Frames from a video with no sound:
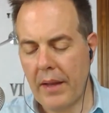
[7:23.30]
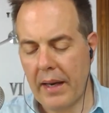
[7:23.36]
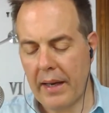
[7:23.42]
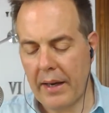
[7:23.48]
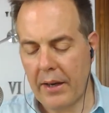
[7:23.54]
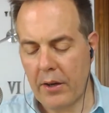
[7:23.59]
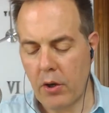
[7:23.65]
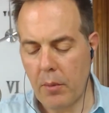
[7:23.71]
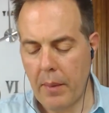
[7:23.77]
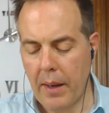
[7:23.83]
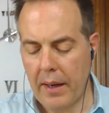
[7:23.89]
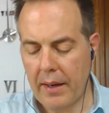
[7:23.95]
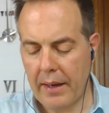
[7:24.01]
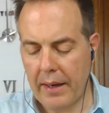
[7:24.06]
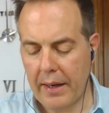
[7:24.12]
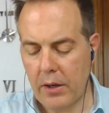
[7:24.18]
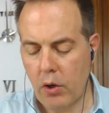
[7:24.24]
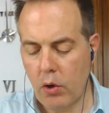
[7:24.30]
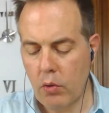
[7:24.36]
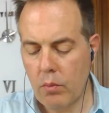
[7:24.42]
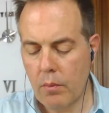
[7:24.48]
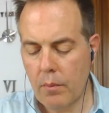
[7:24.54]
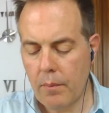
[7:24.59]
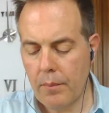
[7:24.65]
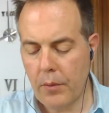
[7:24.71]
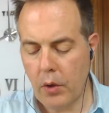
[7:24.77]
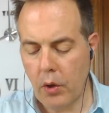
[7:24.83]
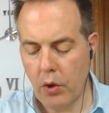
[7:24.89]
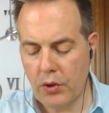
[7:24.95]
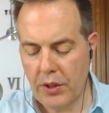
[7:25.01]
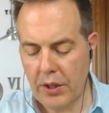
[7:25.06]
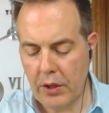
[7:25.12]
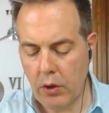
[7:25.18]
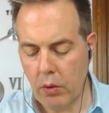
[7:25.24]
genoma, genome o
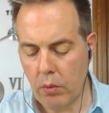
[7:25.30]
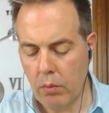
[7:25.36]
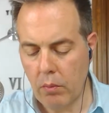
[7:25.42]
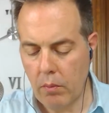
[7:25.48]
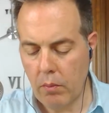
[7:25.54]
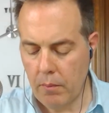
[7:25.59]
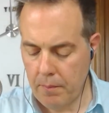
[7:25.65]
genome.